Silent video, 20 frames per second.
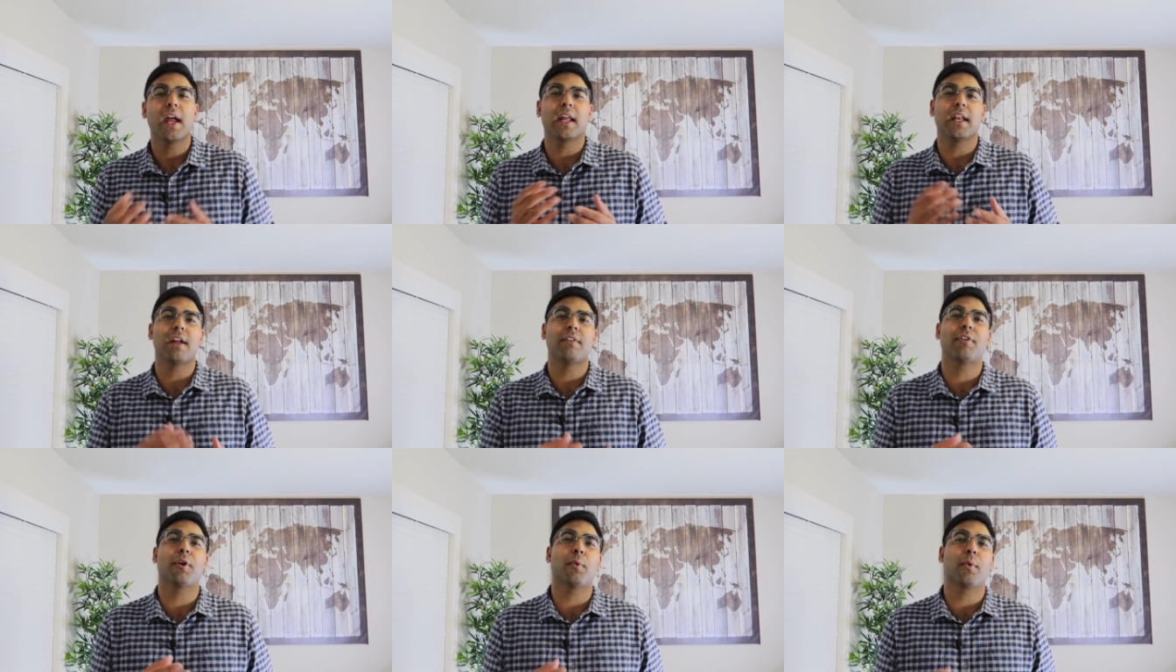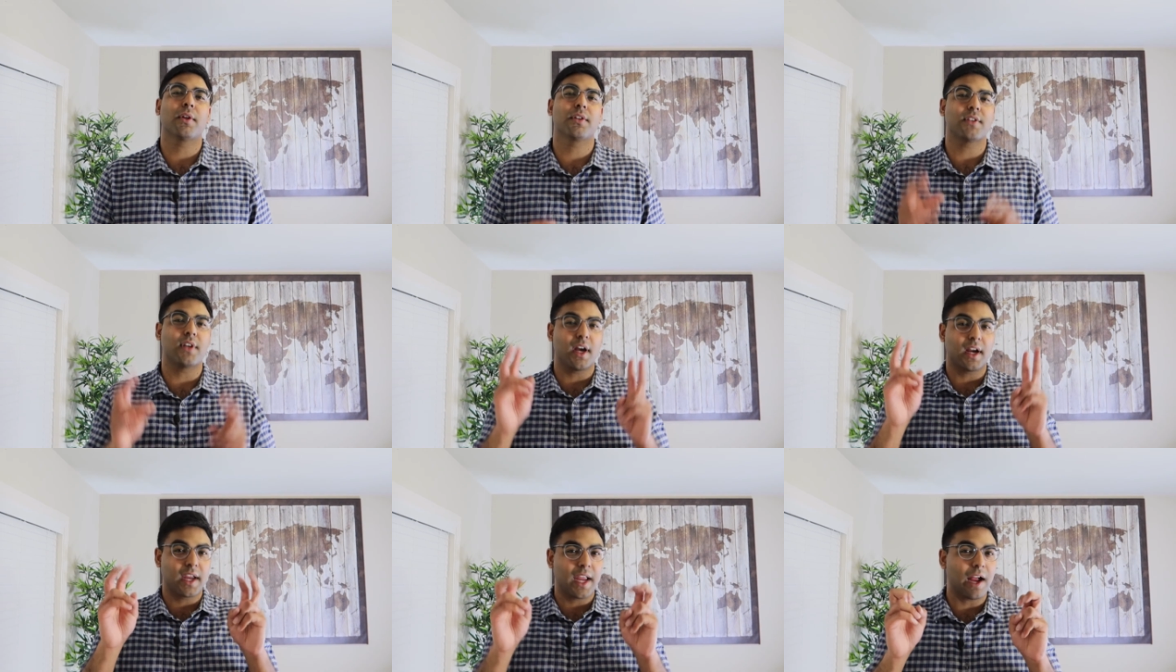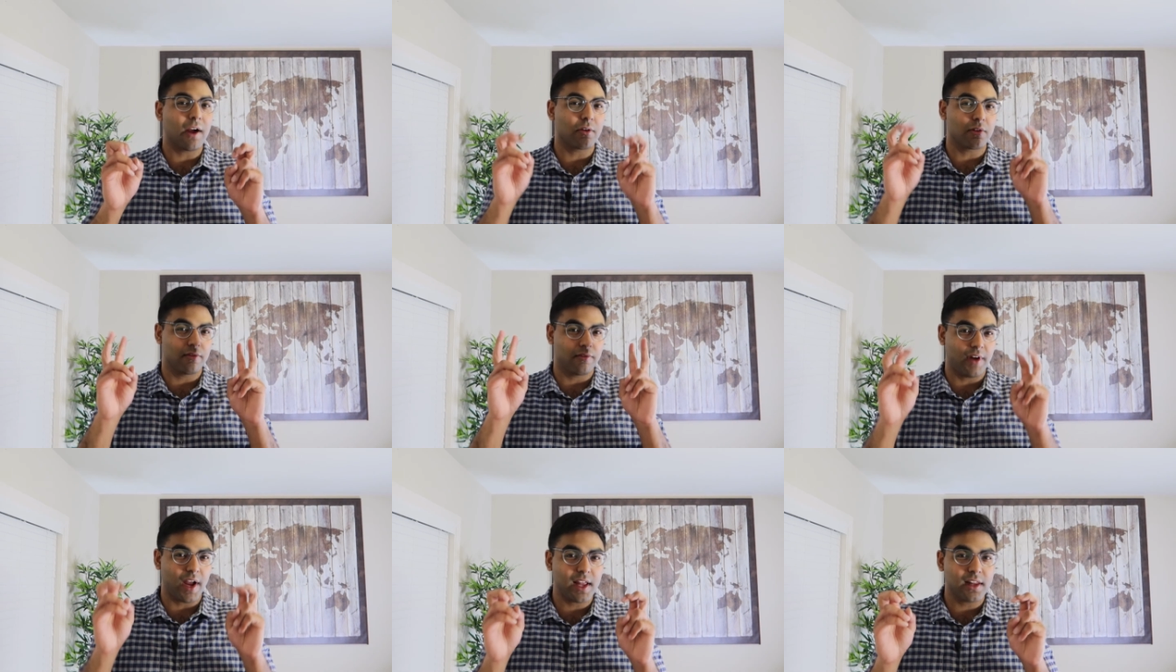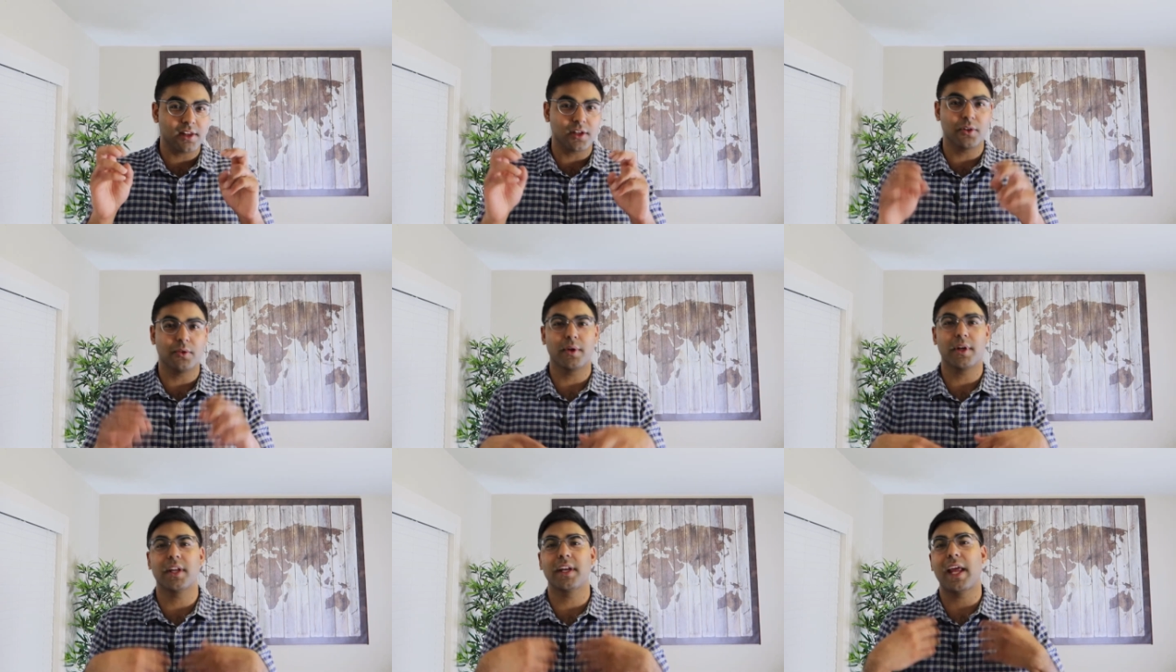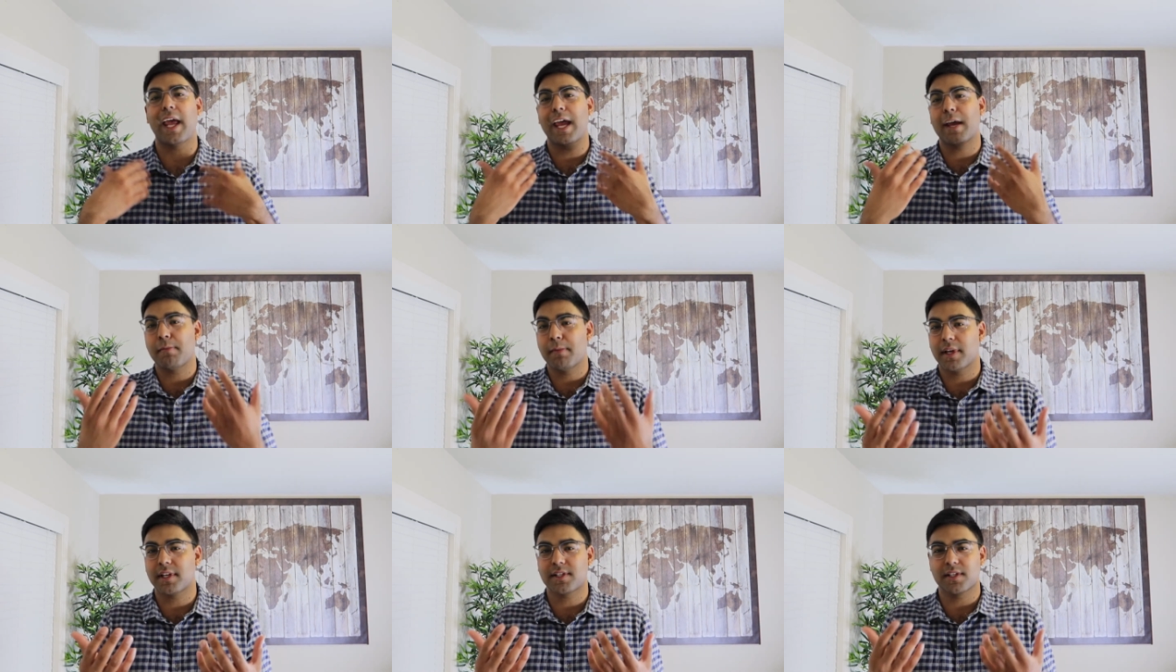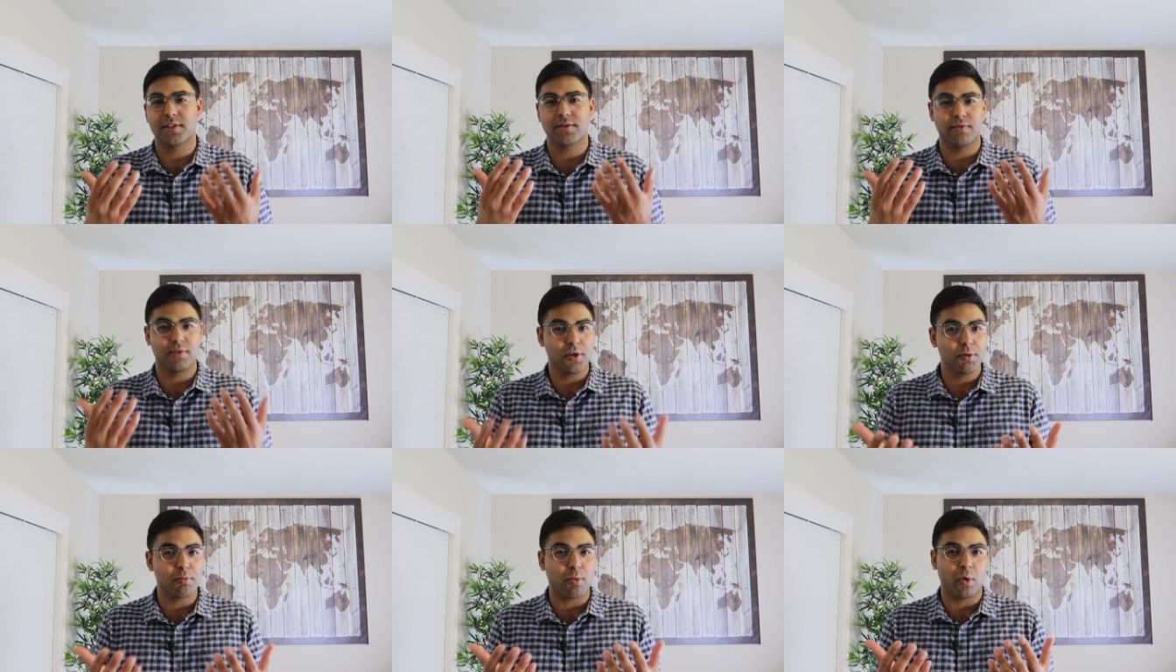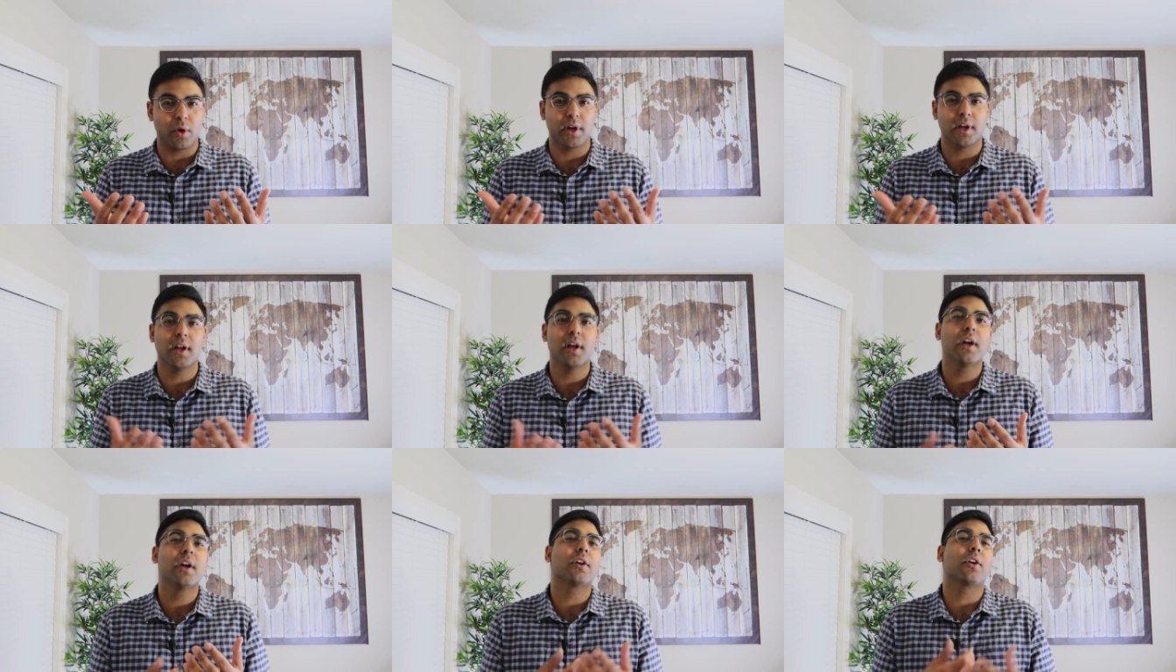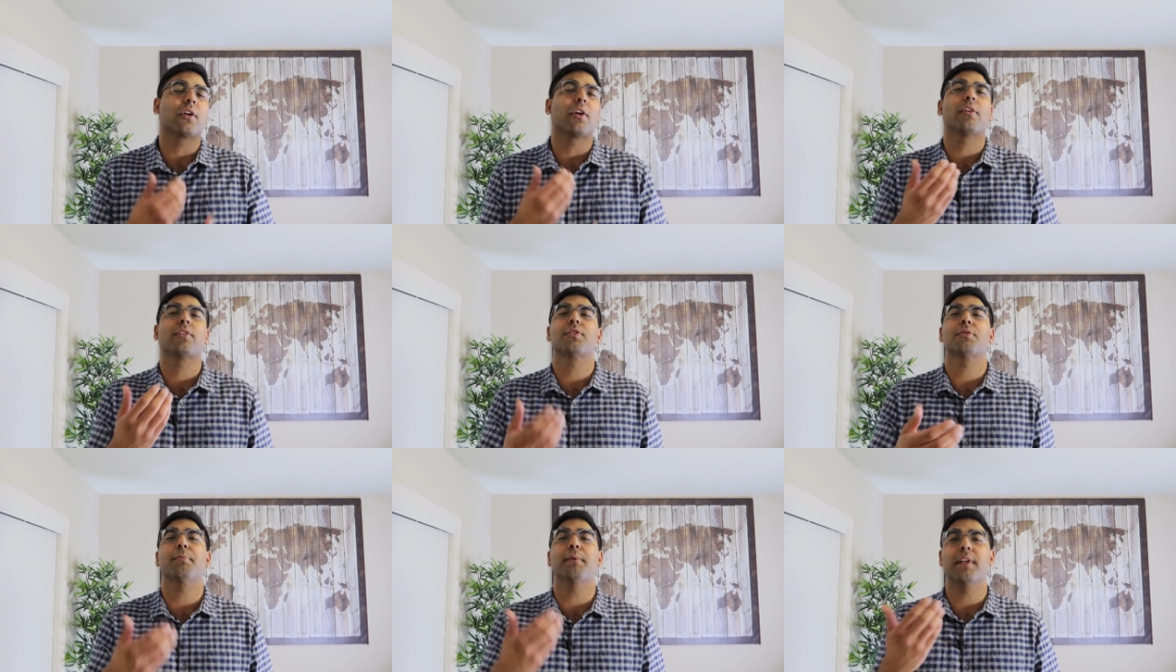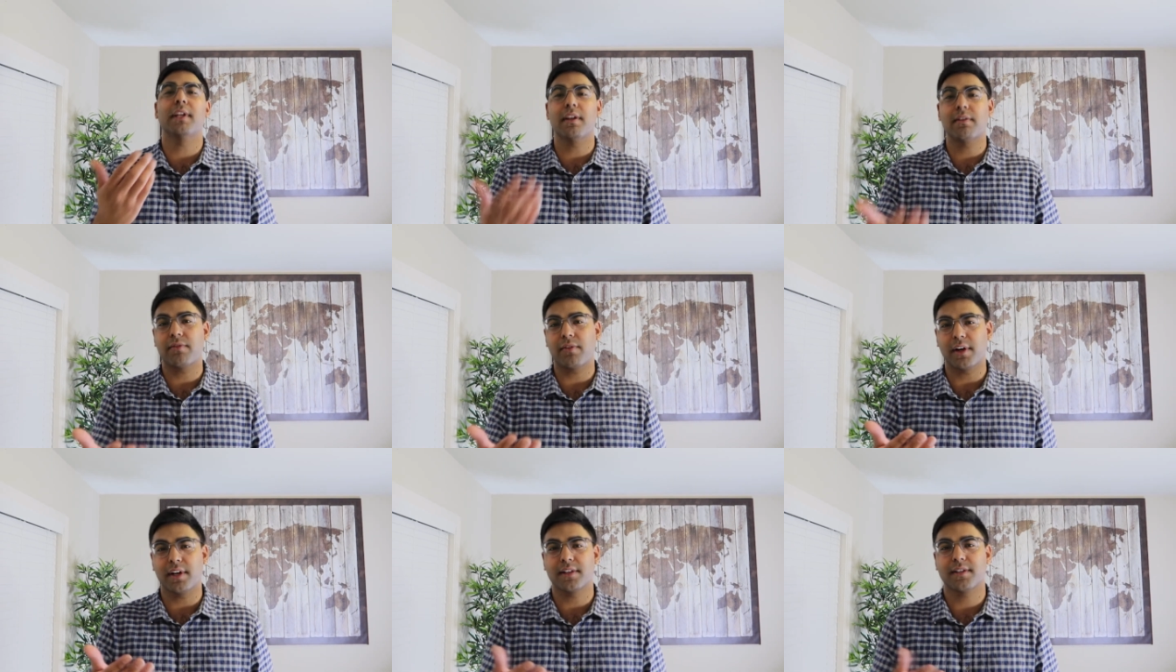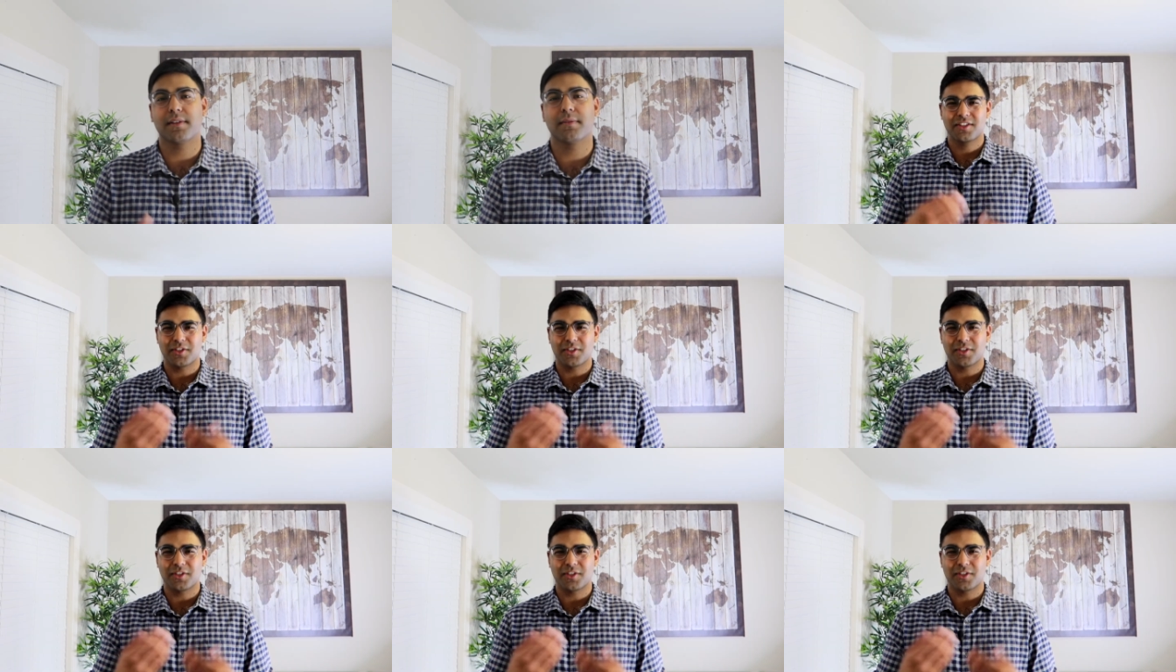and everyone's account value in Amex's viewpoint could also be different.